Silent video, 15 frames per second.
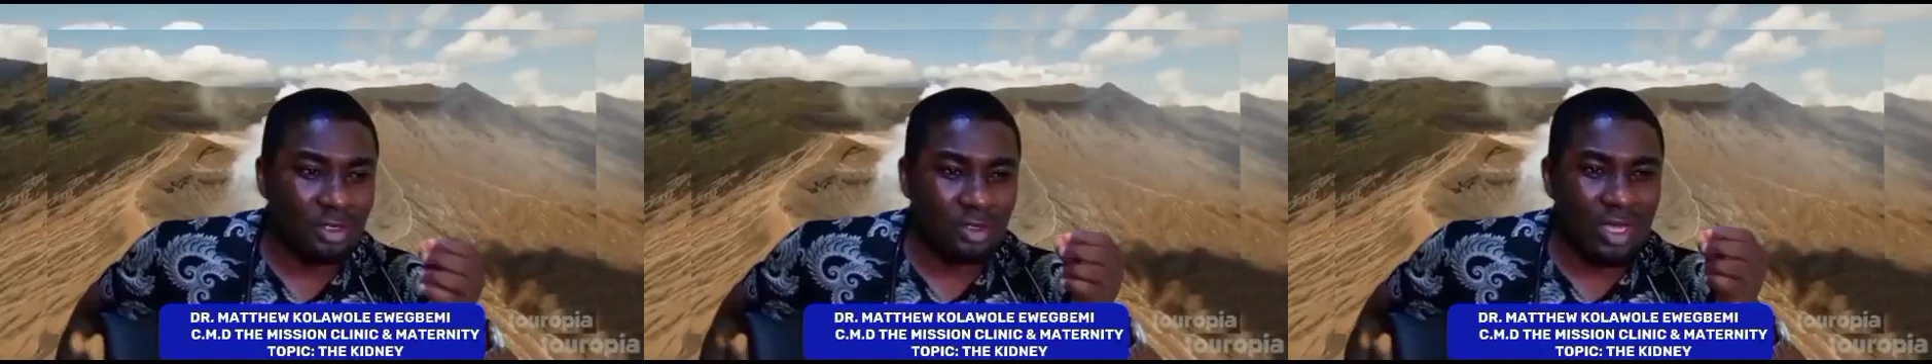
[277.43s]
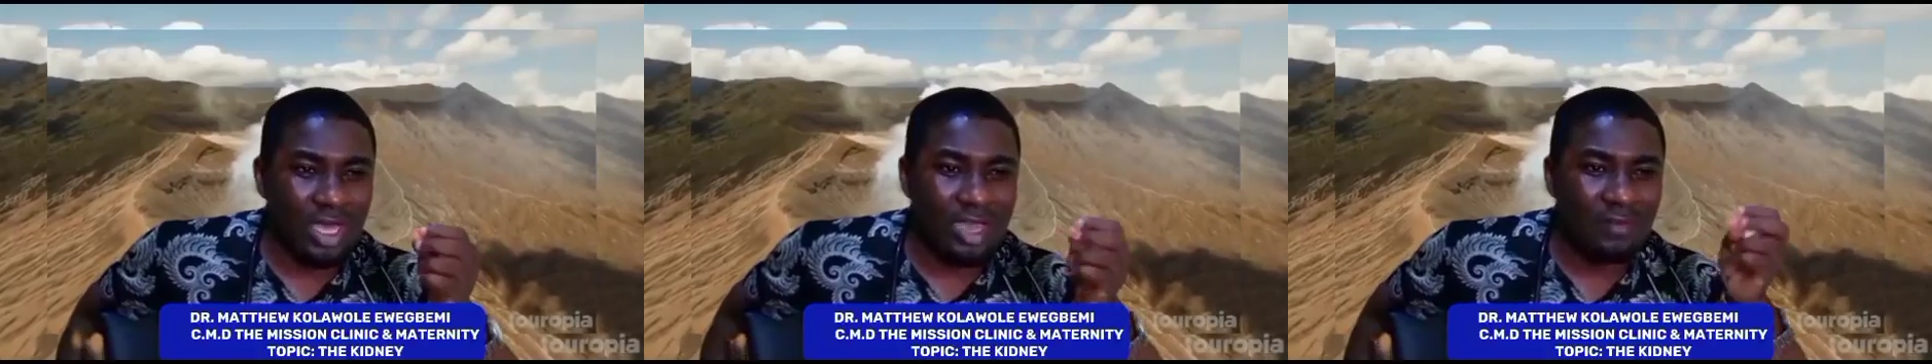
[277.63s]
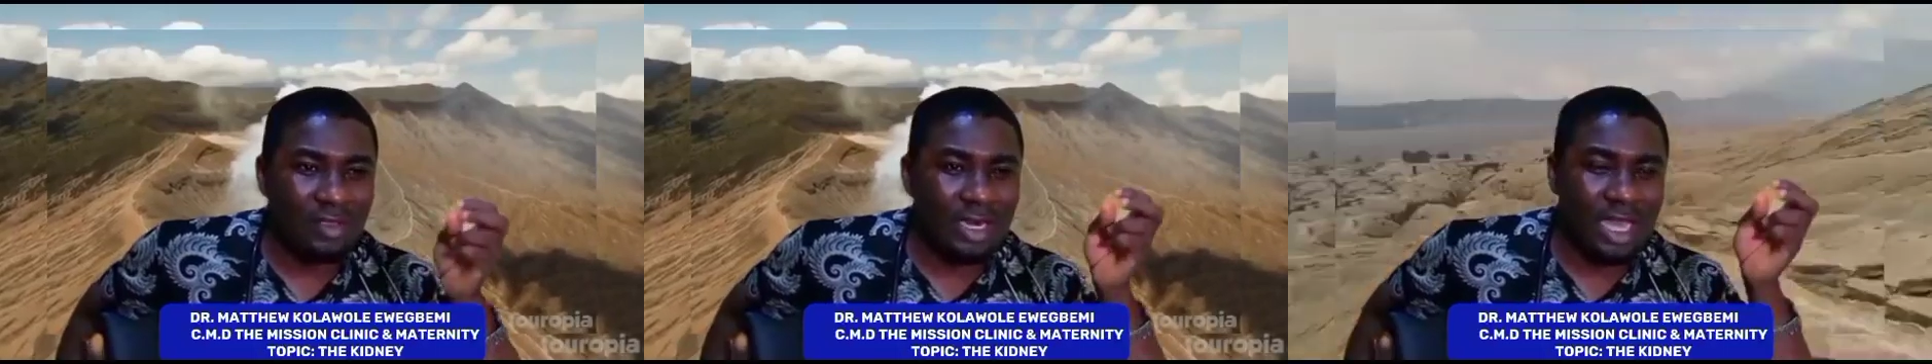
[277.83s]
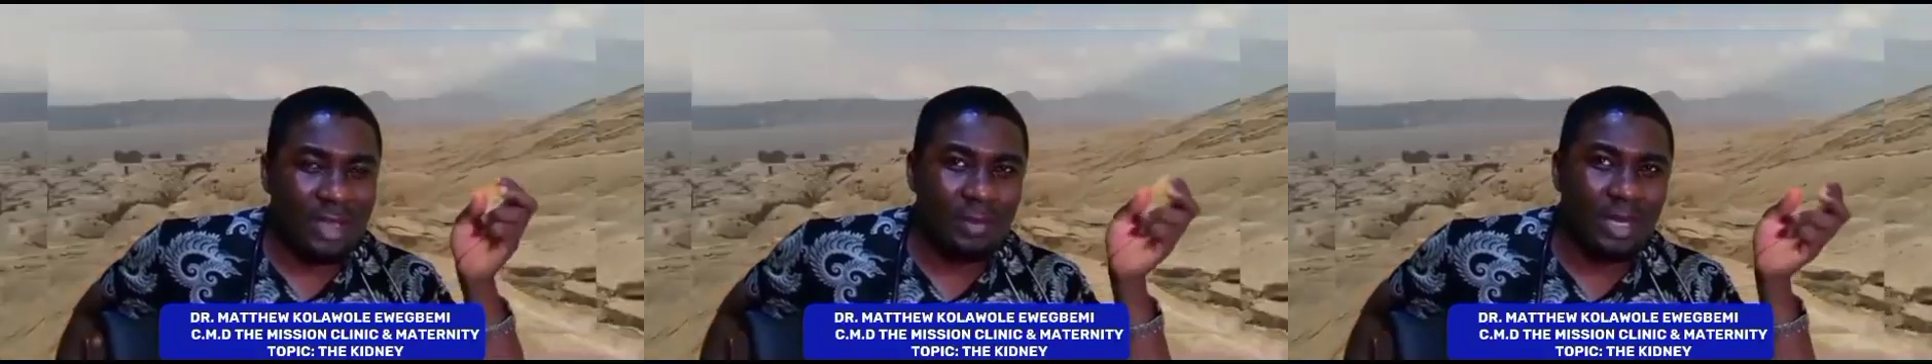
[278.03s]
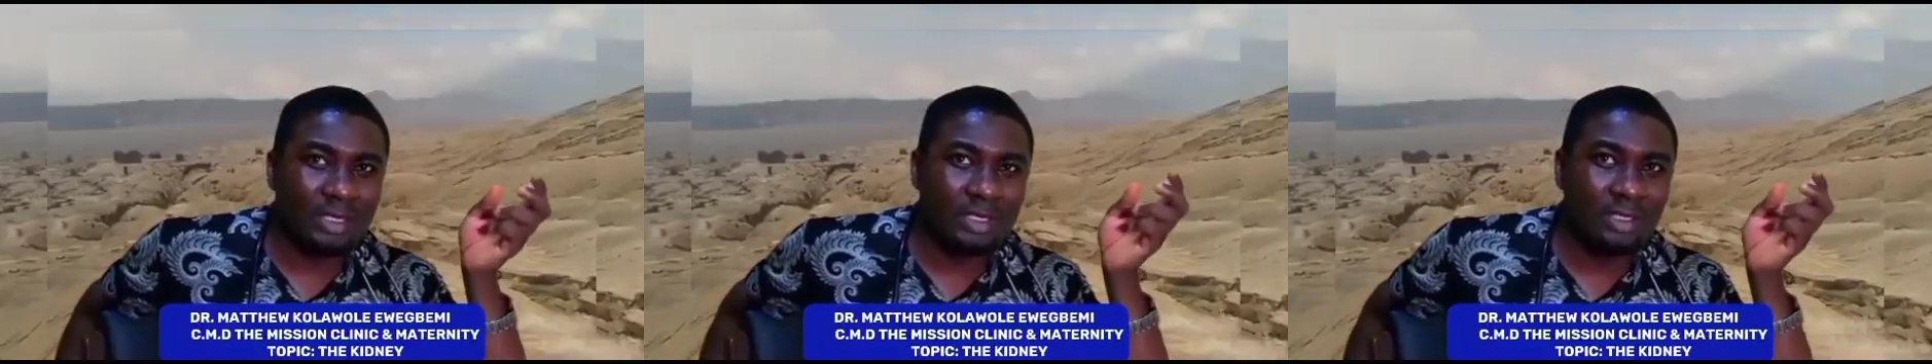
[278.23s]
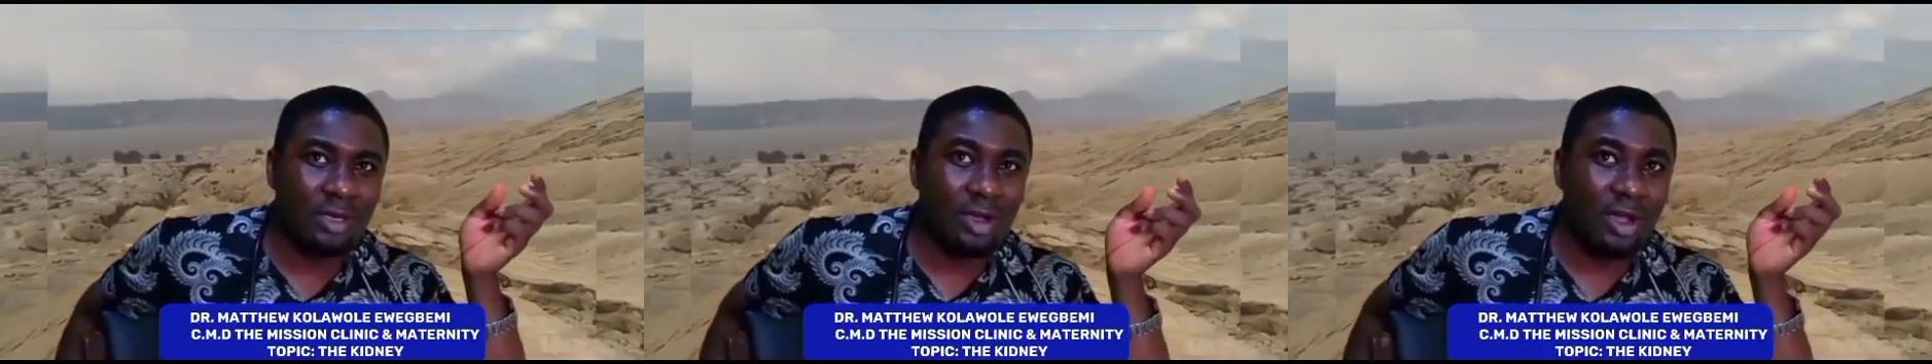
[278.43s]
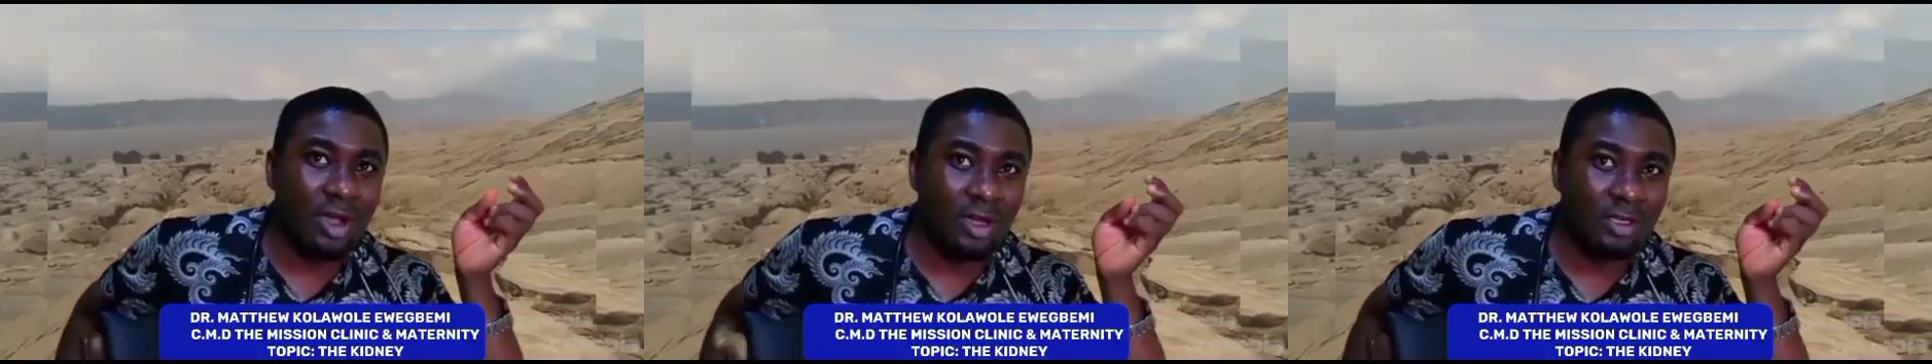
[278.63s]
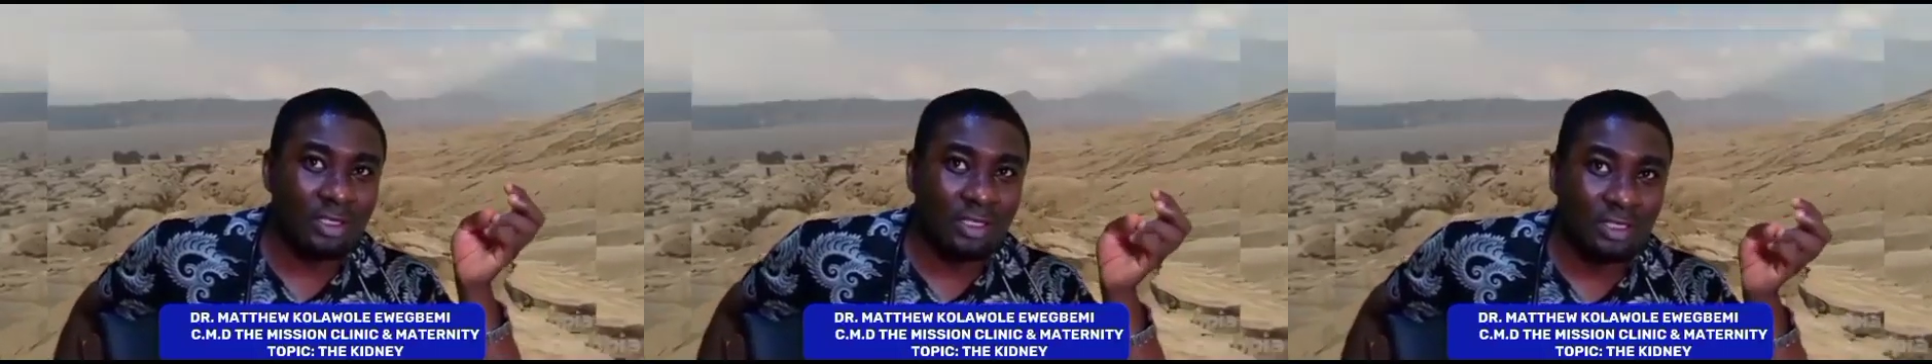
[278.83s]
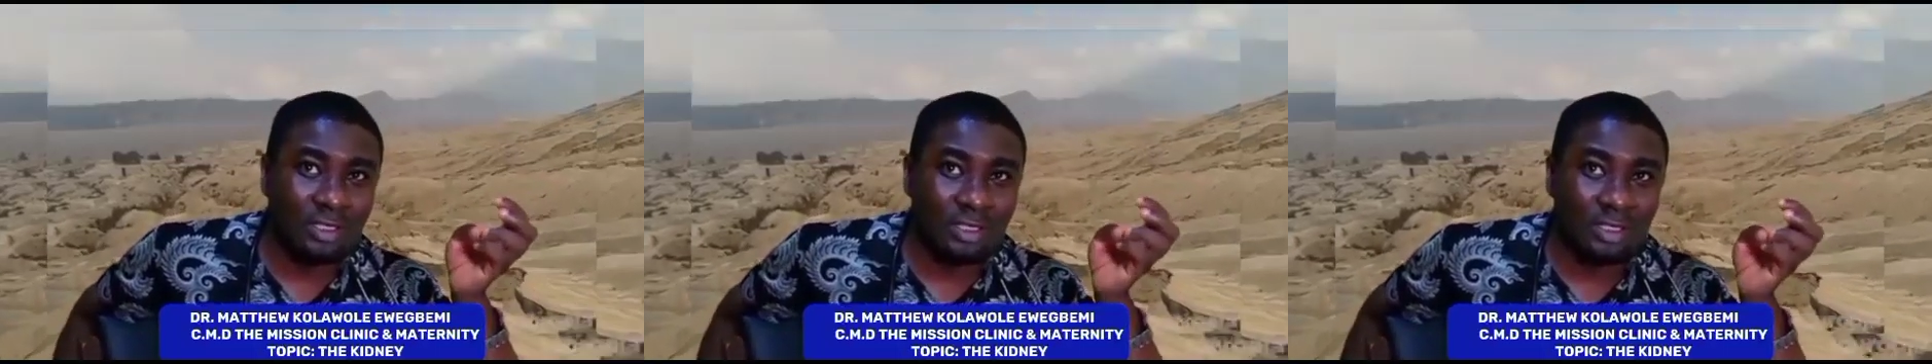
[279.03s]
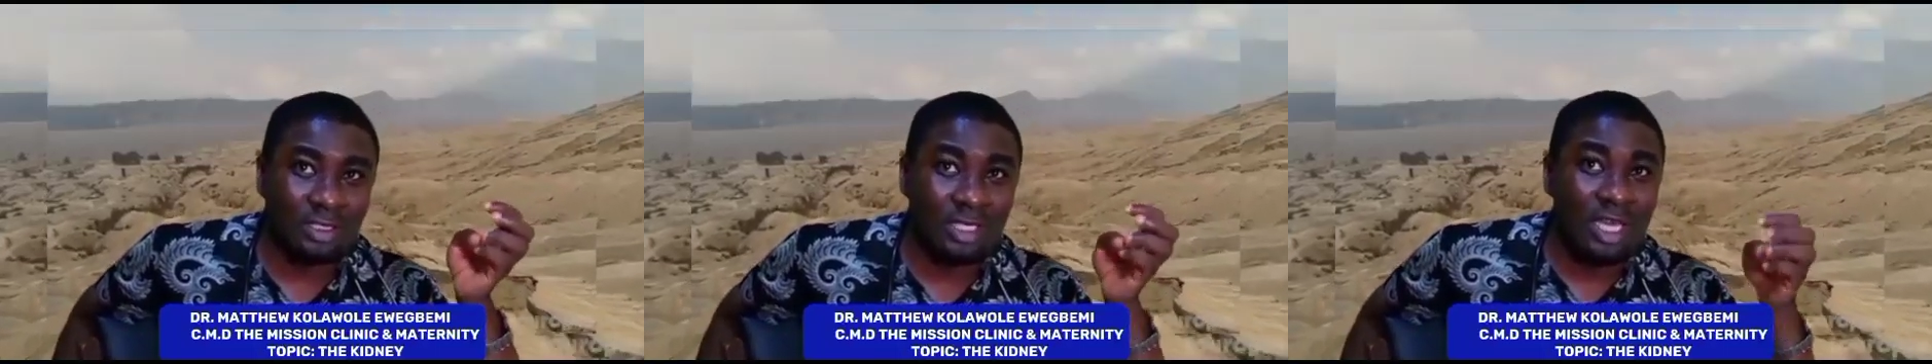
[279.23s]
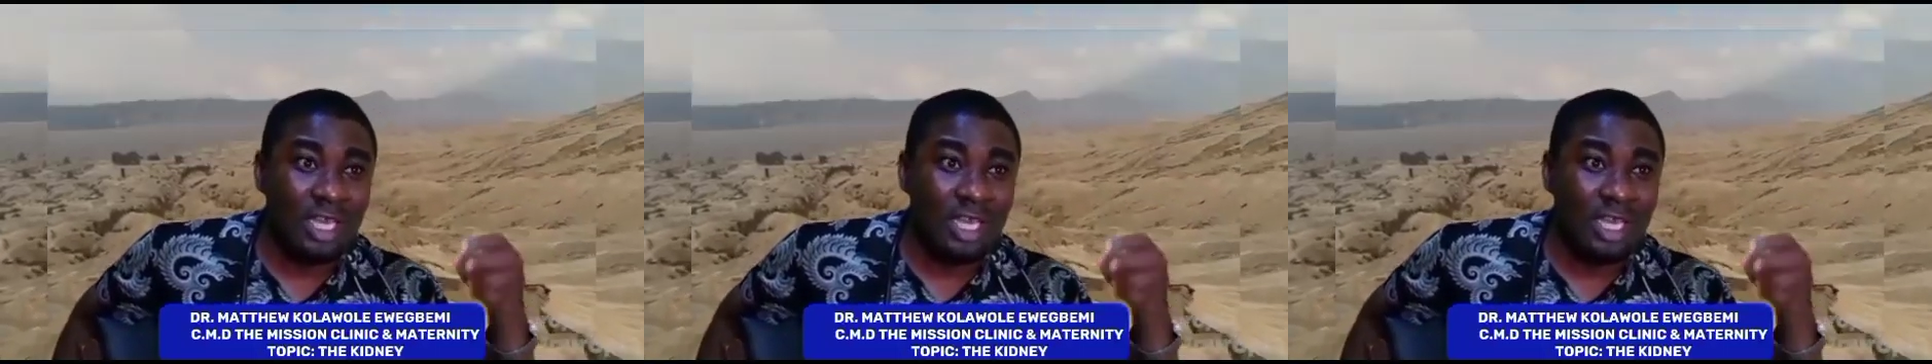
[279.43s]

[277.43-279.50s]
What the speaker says: you're having diabetes, all these things,